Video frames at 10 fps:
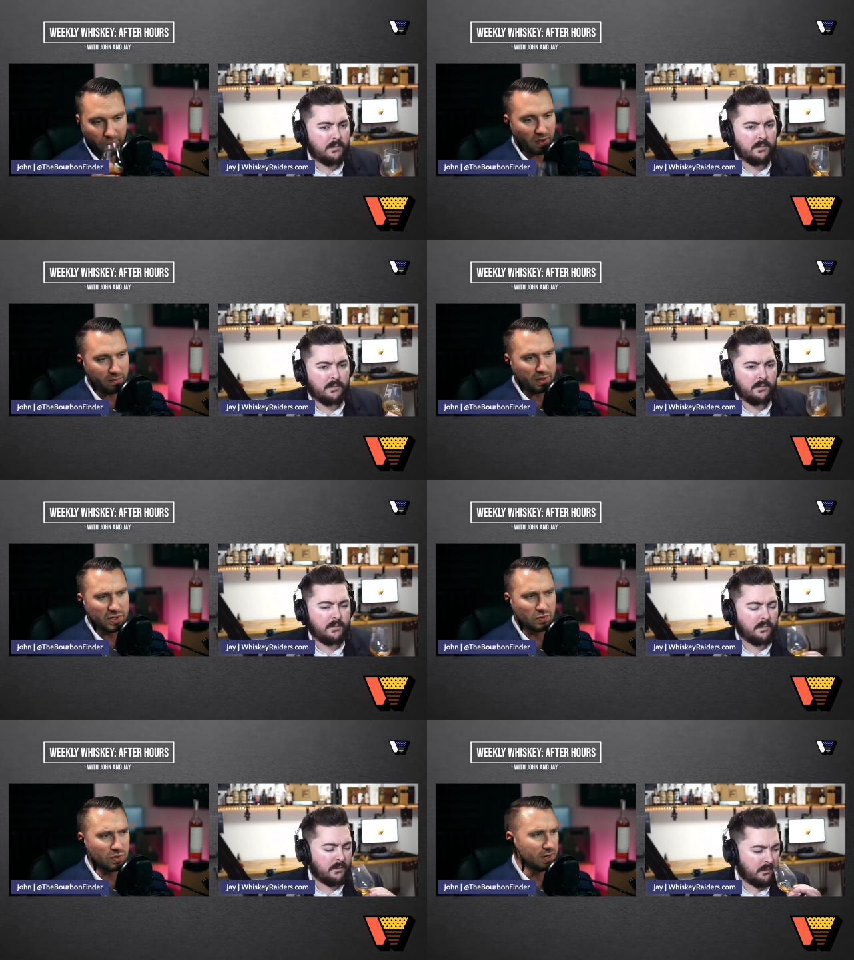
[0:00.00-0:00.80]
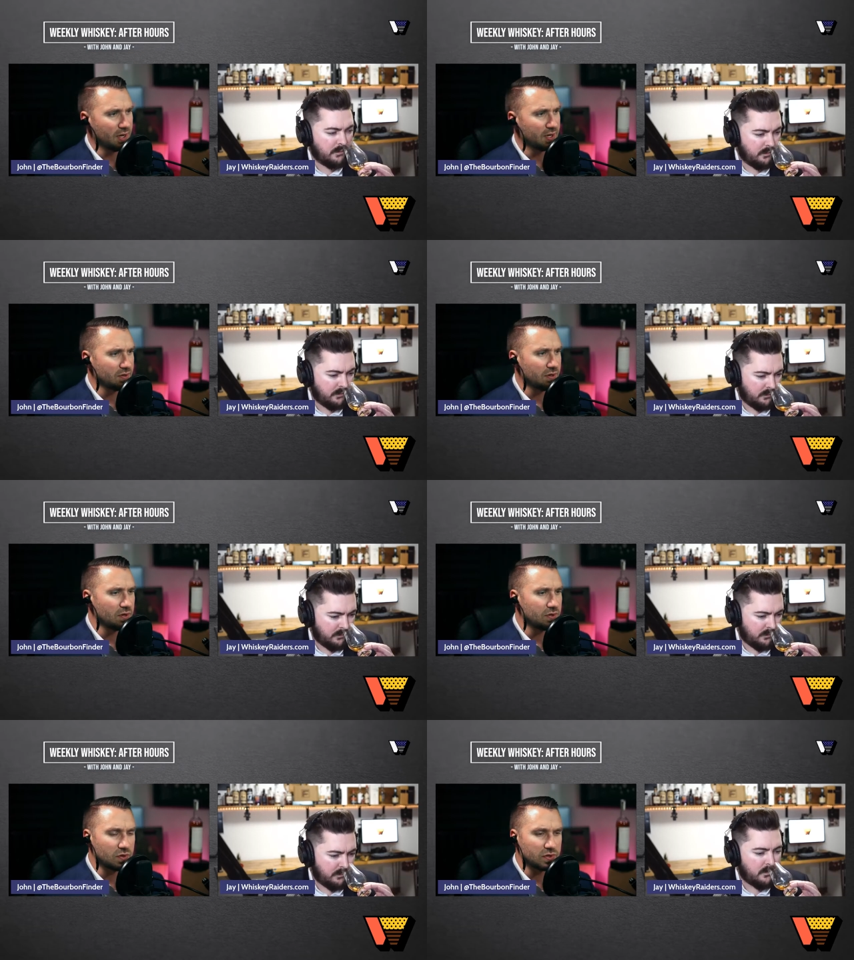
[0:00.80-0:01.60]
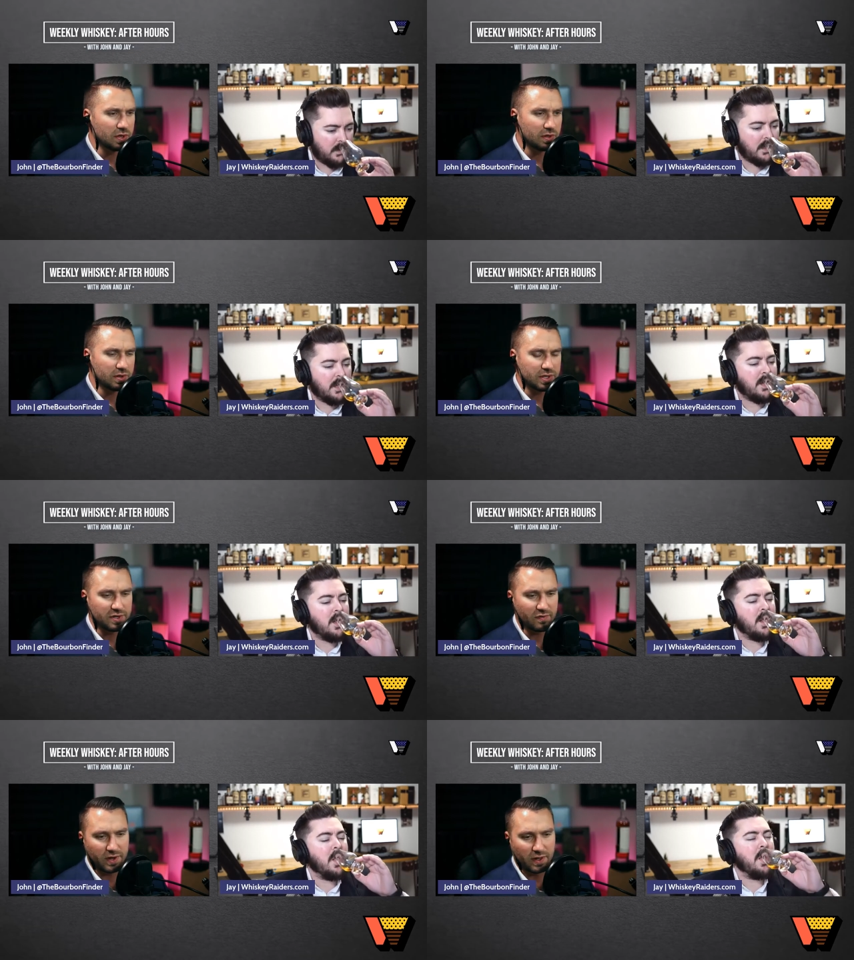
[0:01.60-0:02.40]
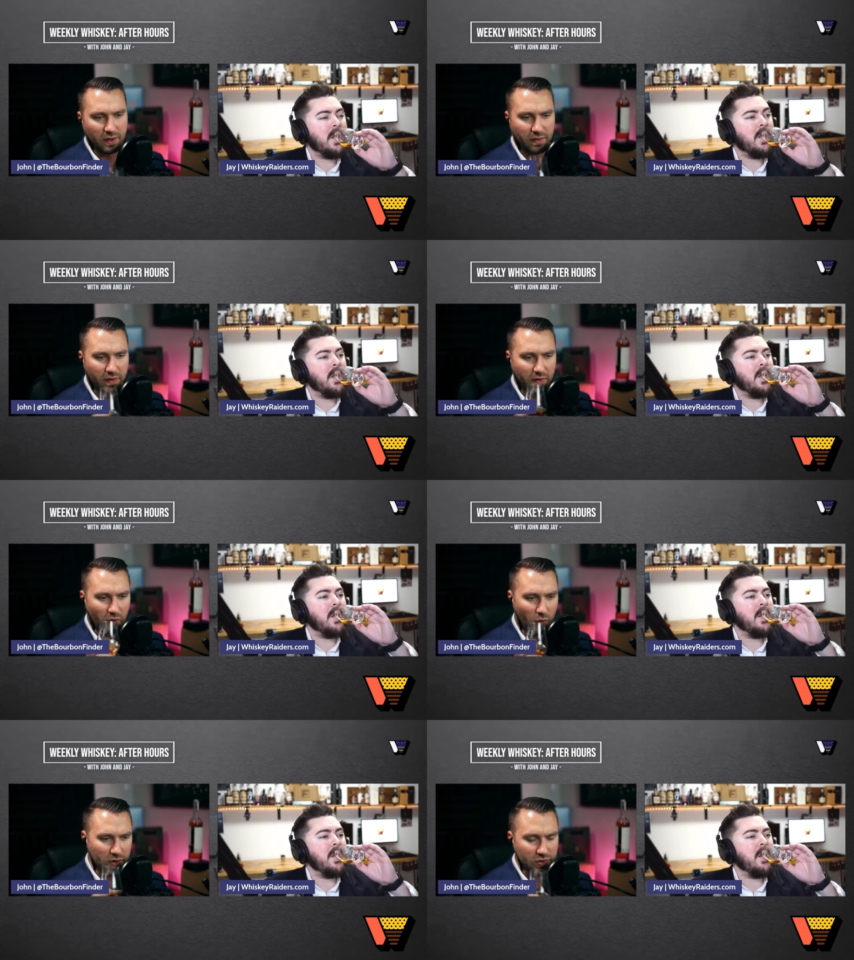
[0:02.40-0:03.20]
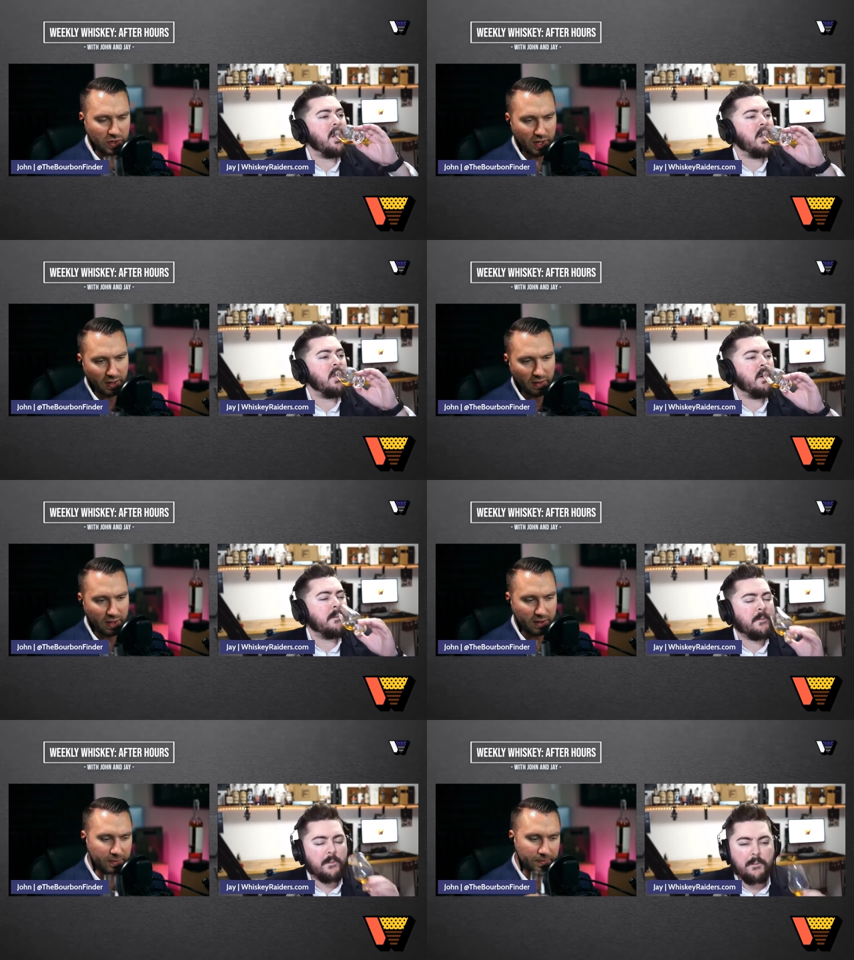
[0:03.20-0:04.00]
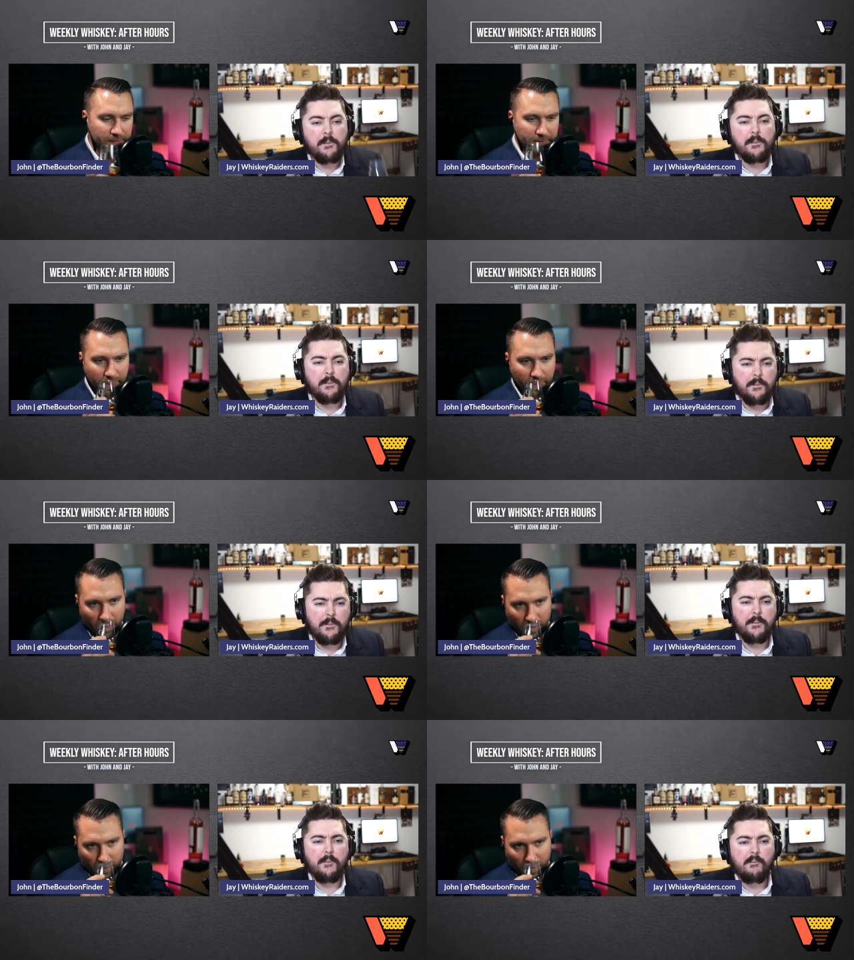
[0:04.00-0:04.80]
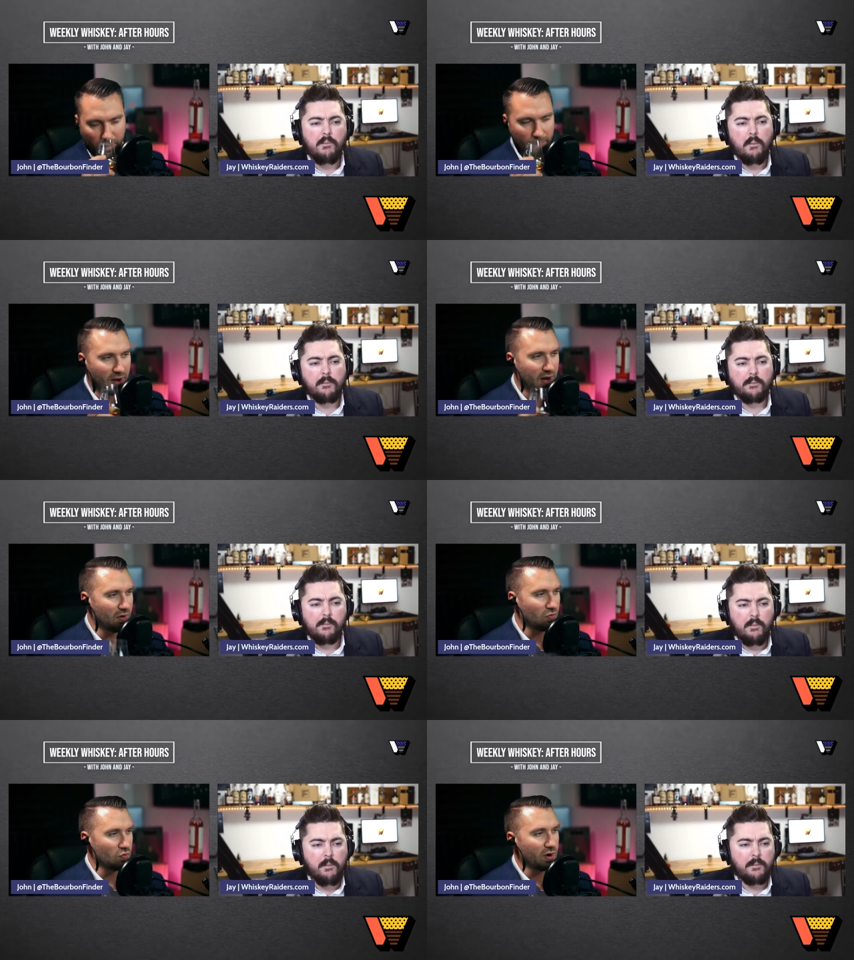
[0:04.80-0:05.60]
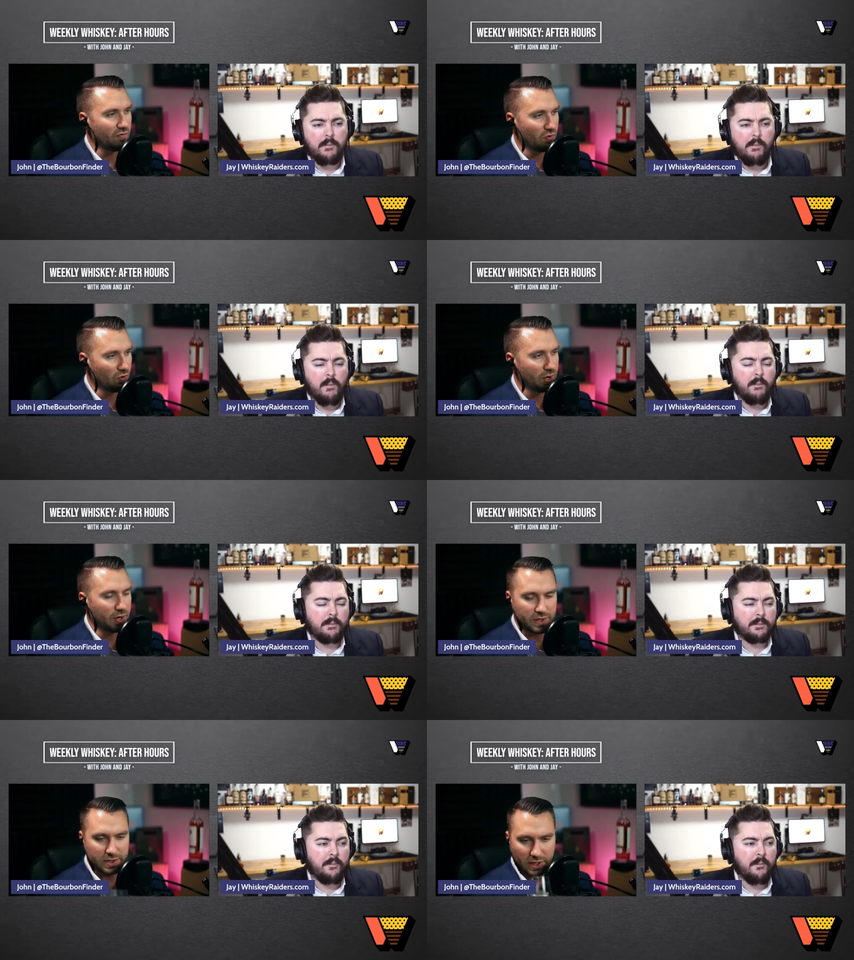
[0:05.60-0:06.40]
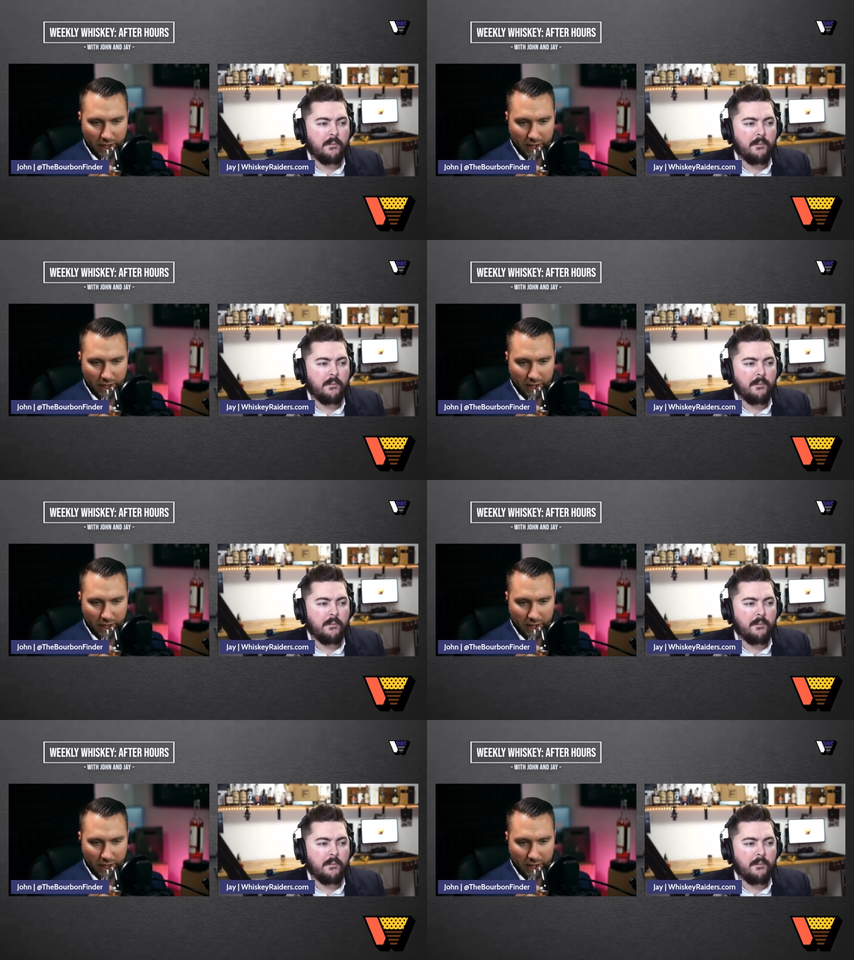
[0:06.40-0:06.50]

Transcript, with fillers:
Speaker 1: It plays really nice on the nose, so there's a little touch of vanilla in there that works that like mm-hmm. mild red fruitiness.